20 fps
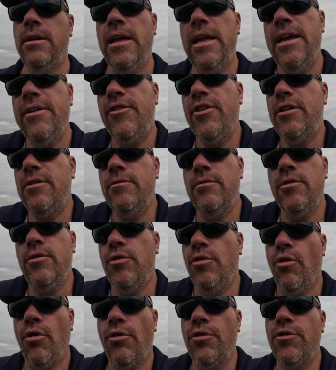
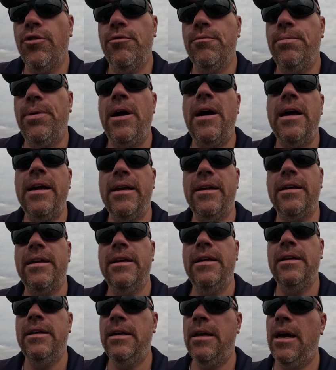even northern pike,
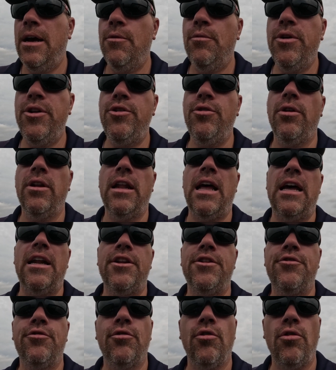we do a lot
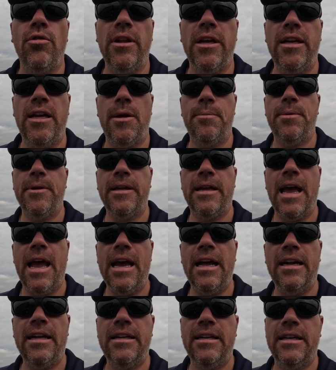of trolling up in
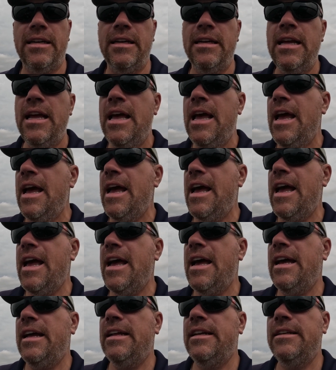Canada,
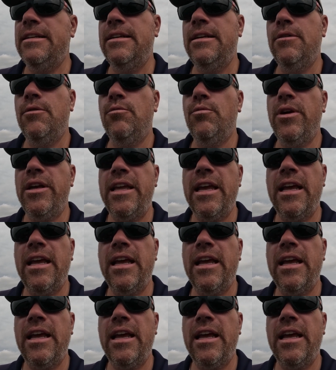and we